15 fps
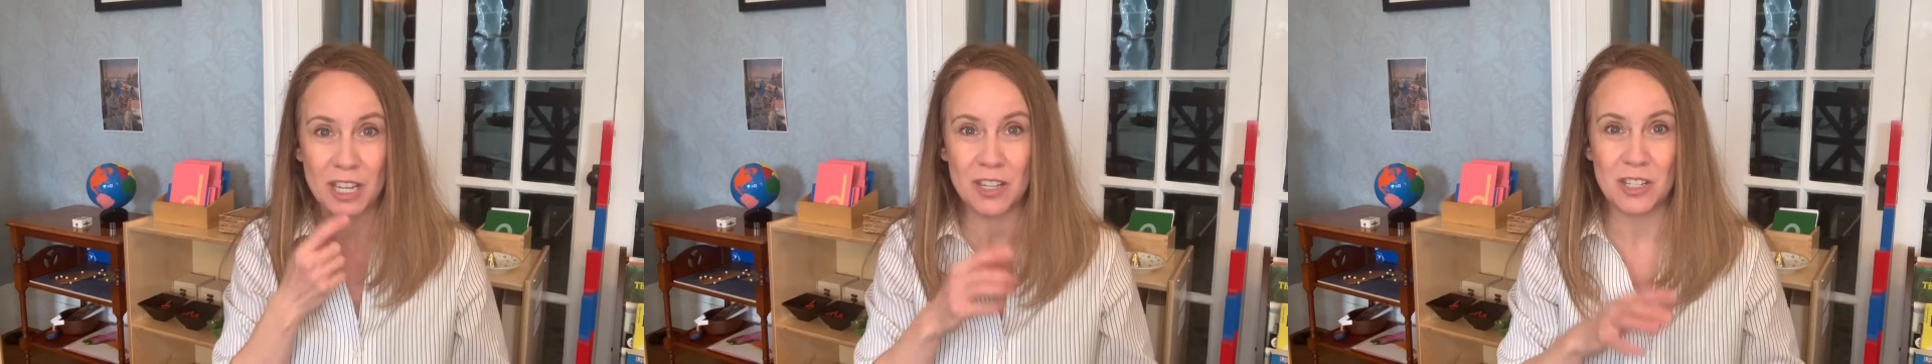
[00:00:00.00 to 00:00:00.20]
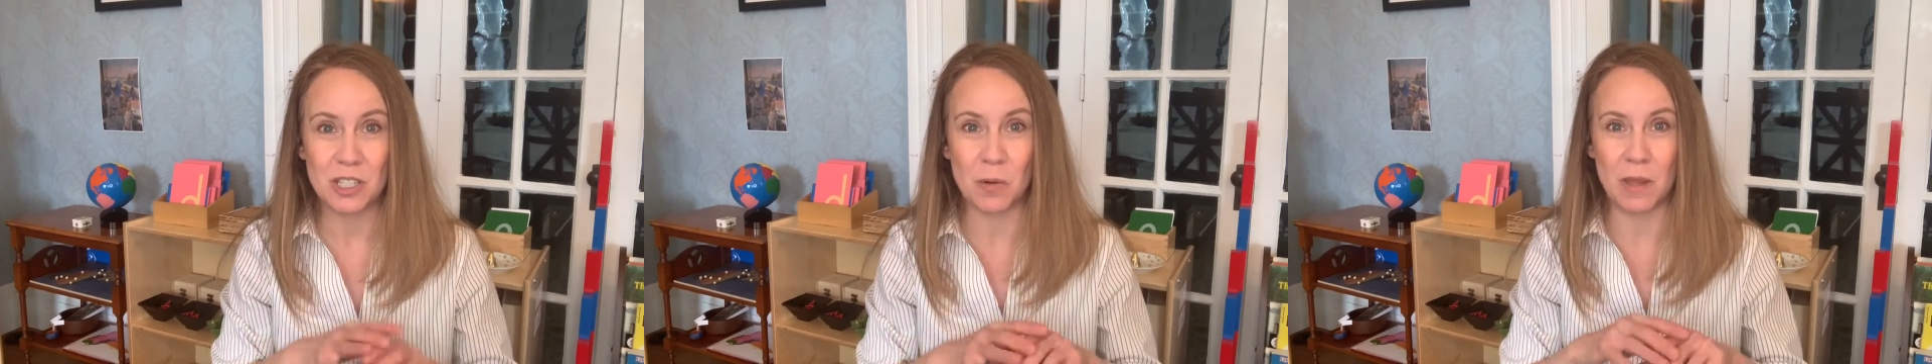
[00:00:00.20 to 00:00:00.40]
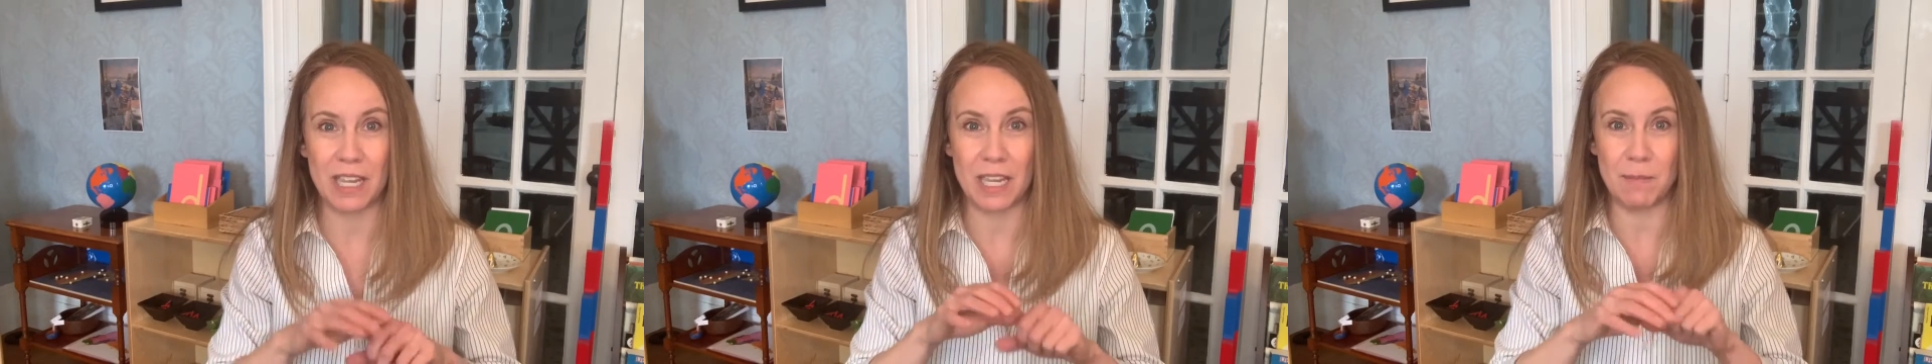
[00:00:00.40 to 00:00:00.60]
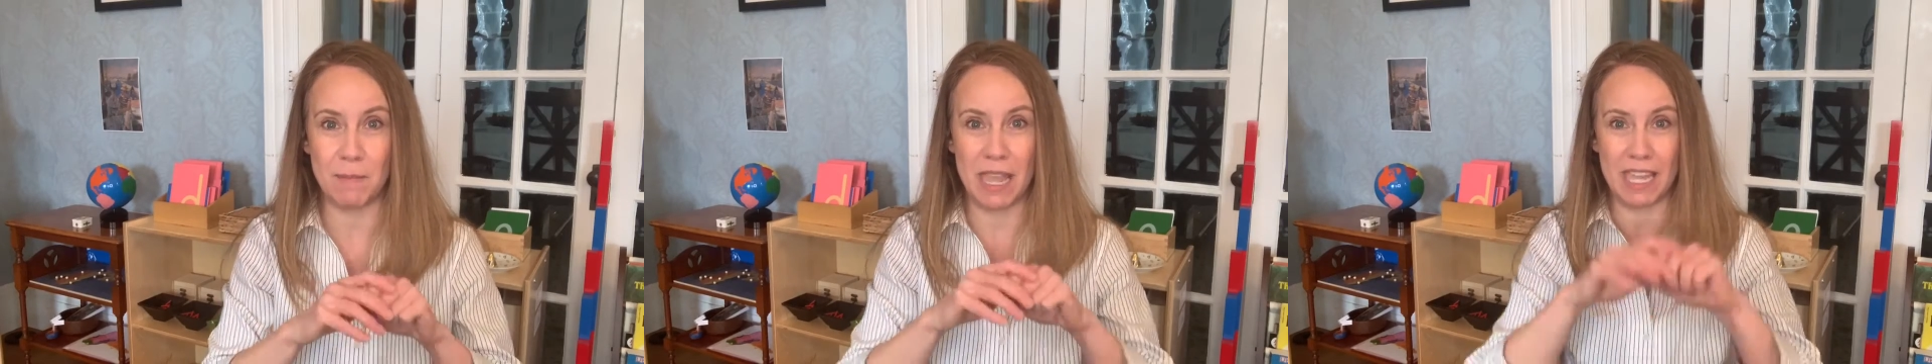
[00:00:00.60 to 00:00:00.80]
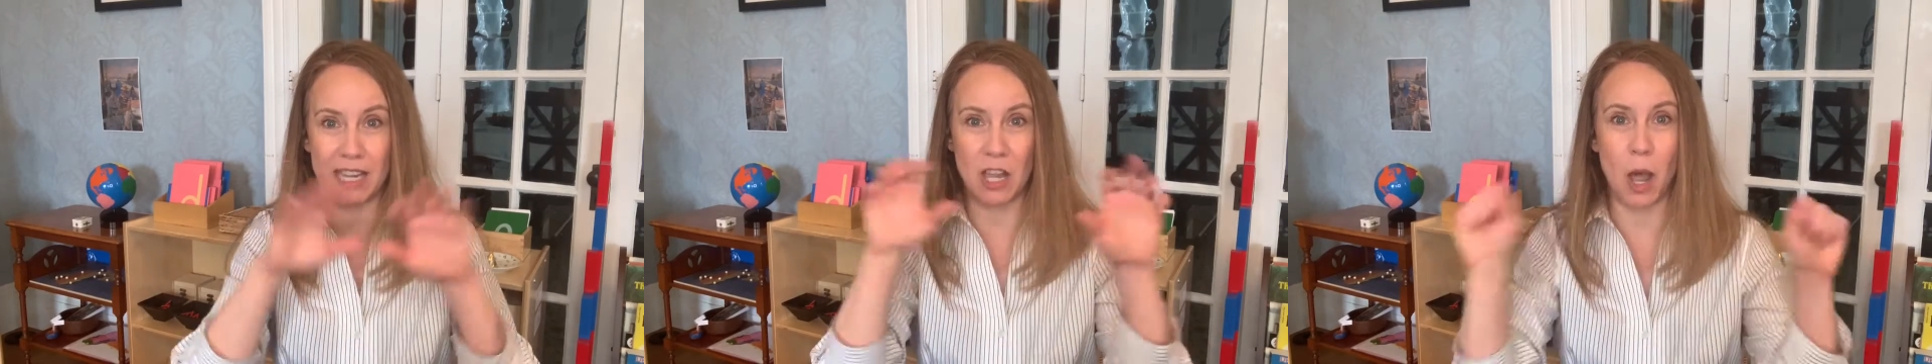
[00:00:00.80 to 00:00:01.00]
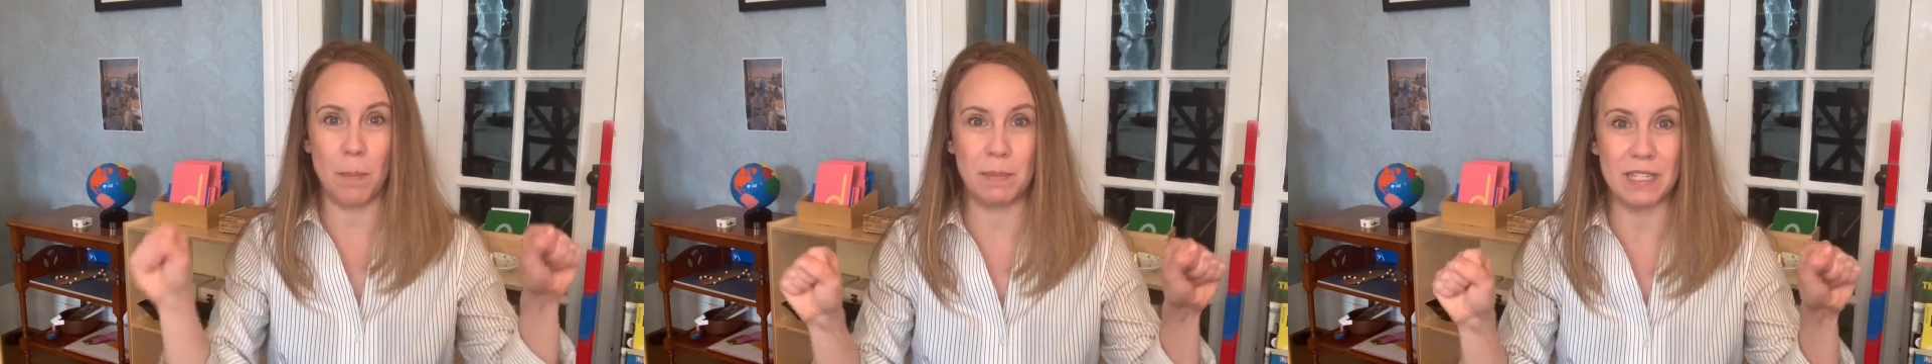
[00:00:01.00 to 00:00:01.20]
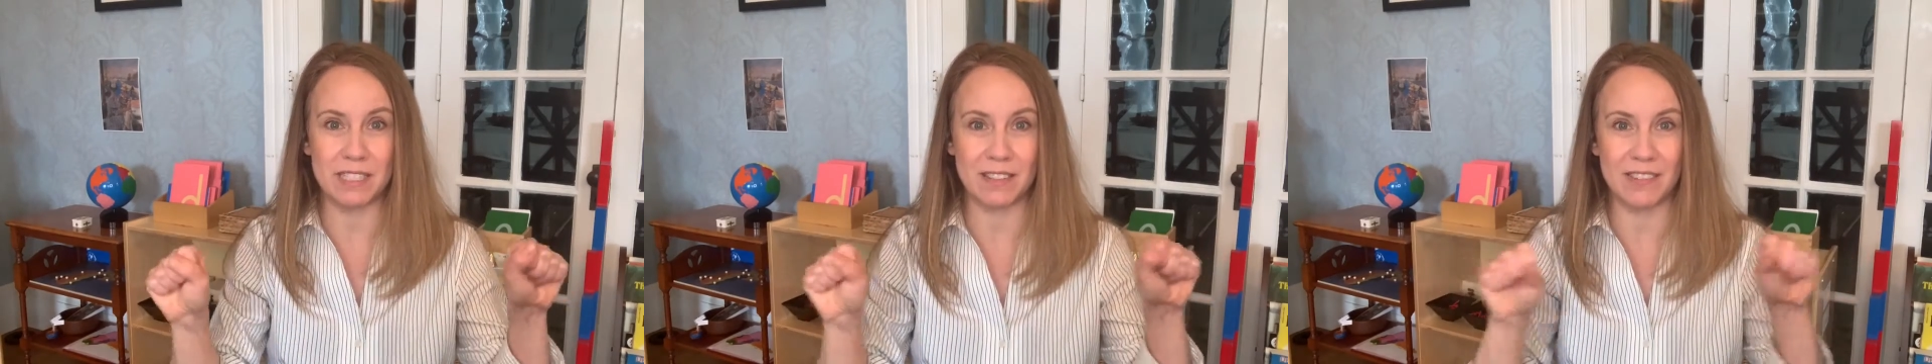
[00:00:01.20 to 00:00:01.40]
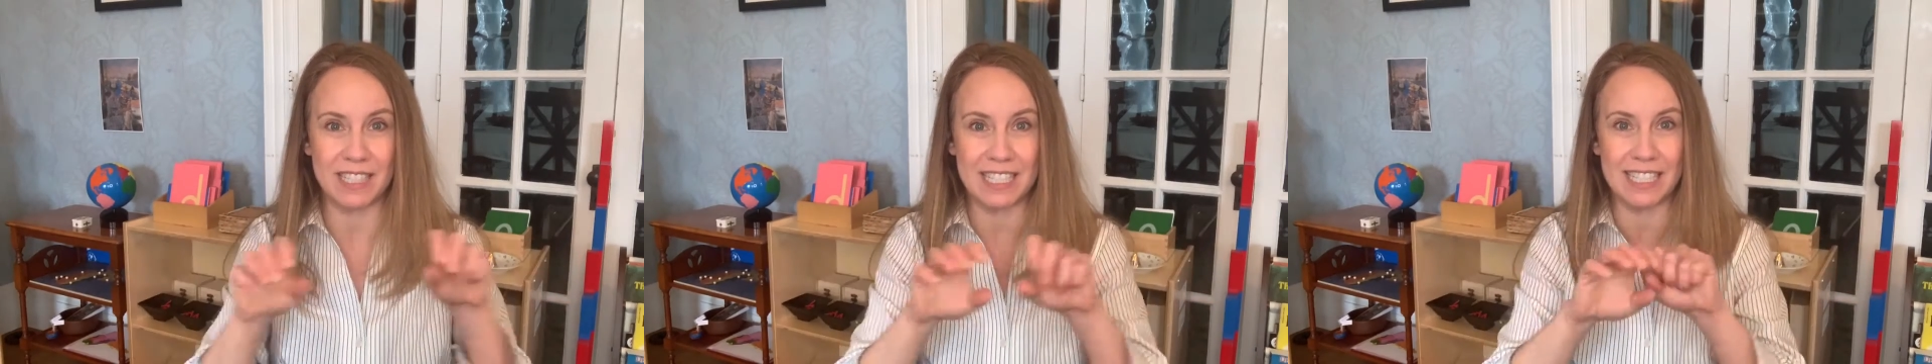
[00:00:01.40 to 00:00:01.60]
so it can make copies
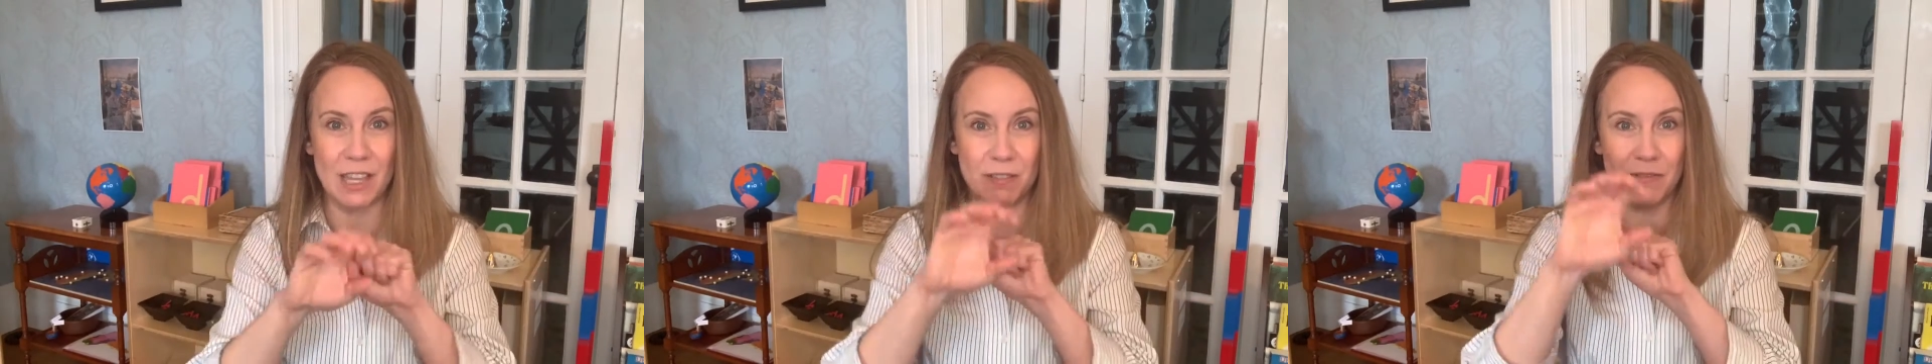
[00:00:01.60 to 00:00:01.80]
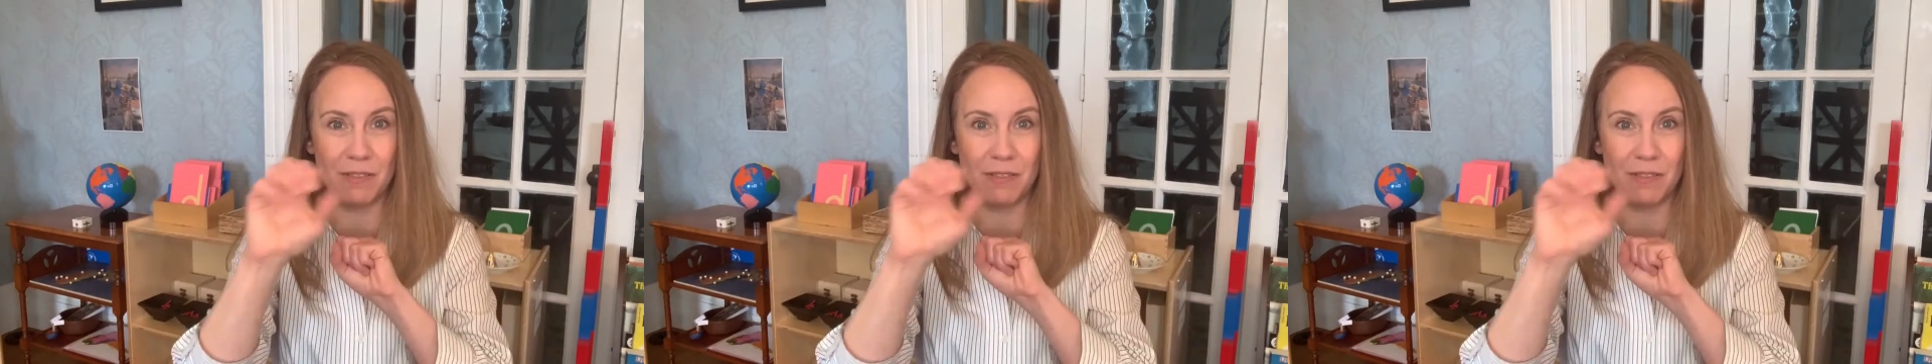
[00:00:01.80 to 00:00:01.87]
of itself.